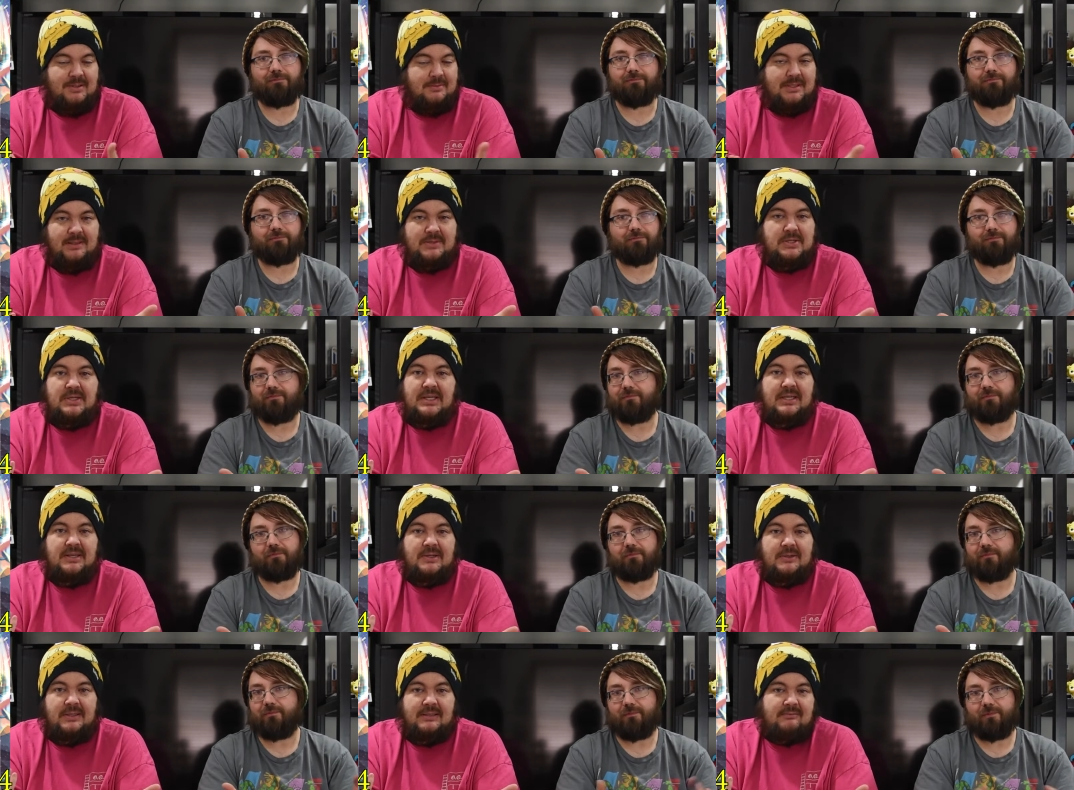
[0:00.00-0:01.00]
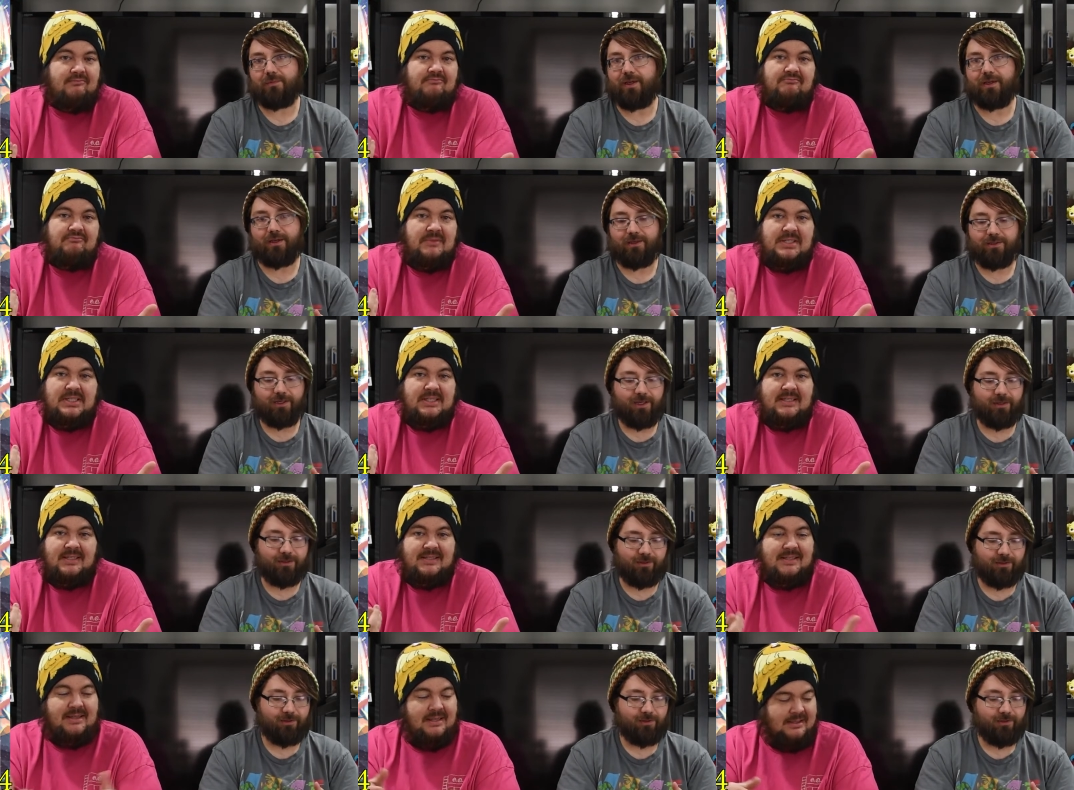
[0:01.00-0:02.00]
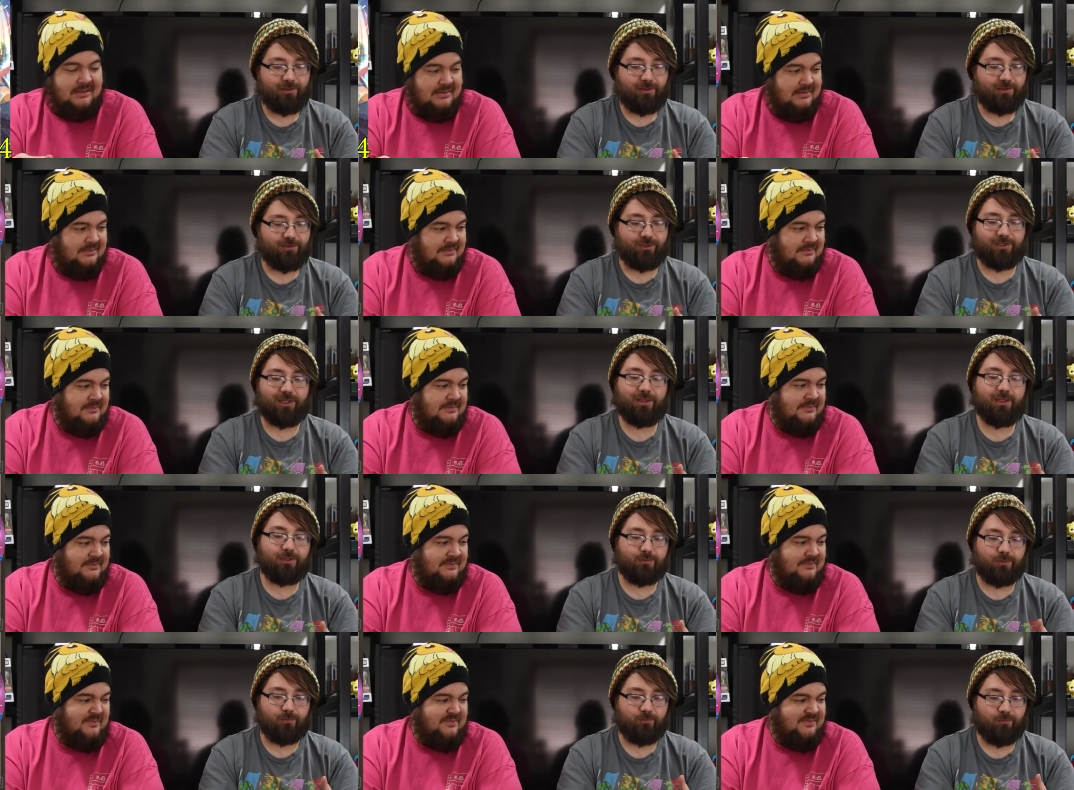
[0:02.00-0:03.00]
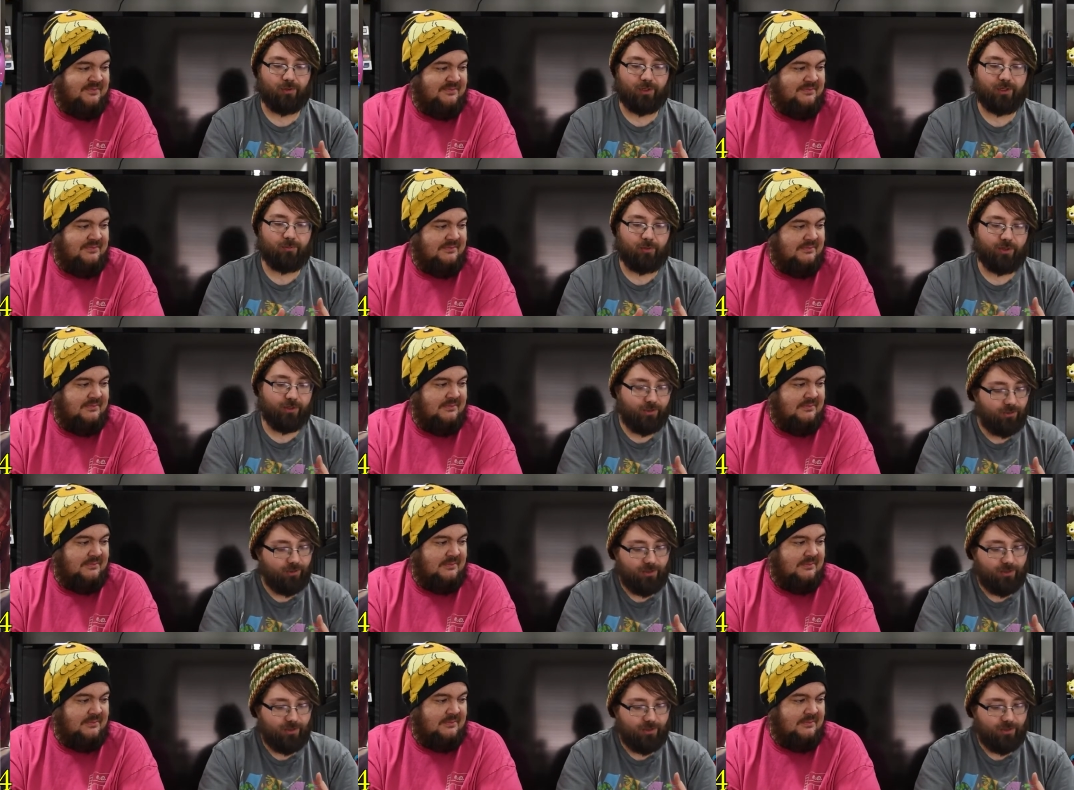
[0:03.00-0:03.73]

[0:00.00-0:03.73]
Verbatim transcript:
Speaker 1: sometimes you need to do it. Yeah, exactly. Just thing. Just like this one, bloody break.